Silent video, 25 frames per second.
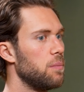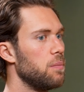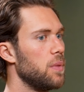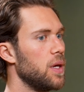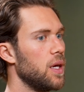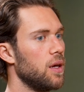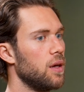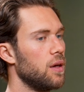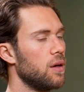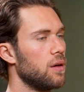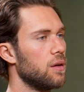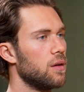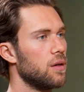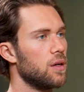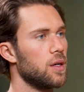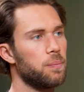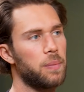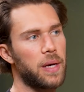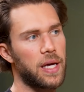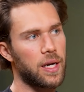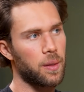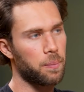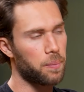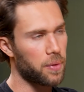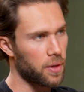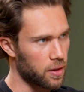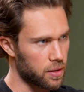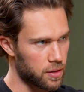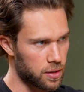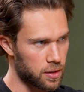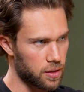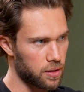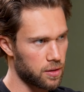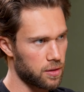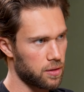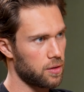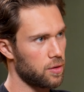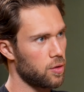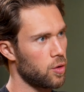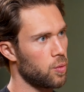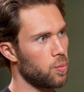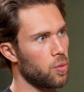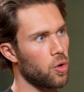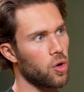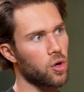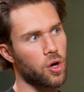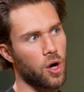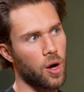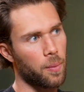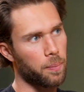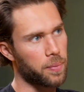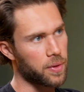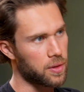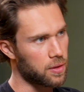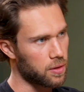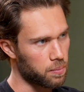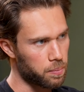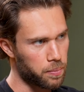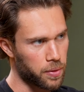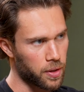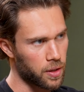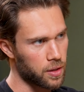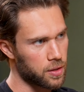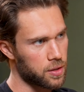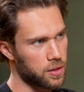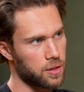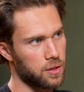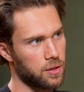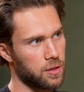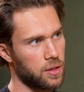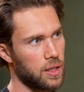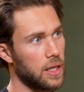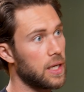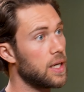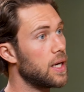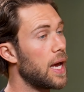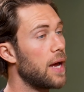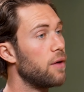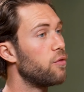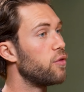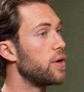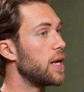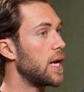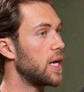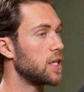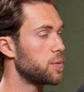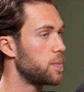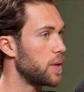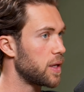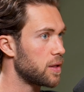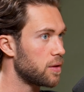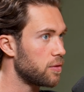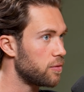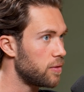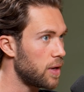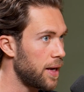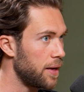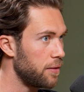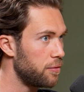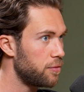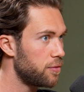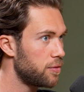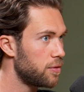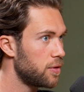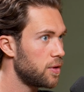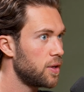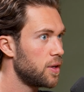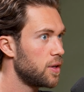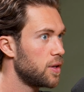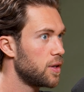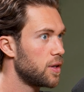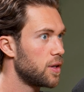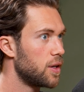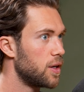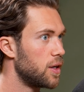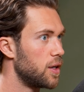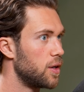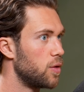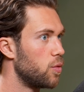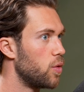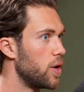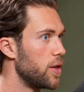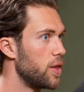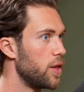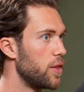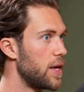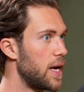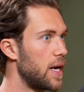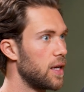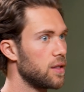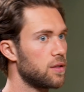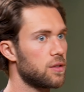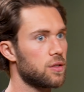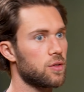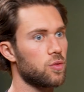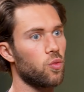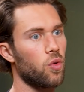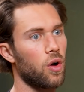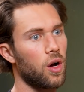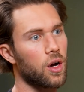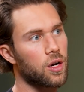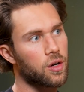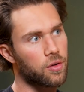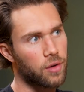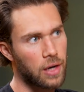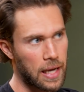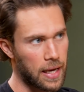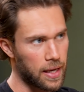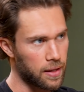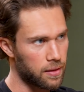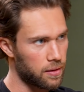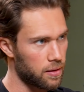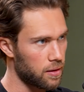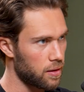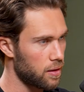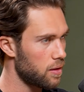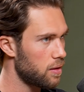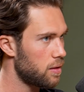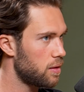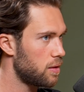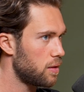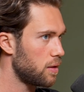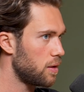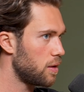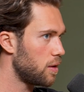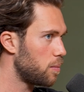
me a better person or more competent person in every aspect of life, whether that's work-related,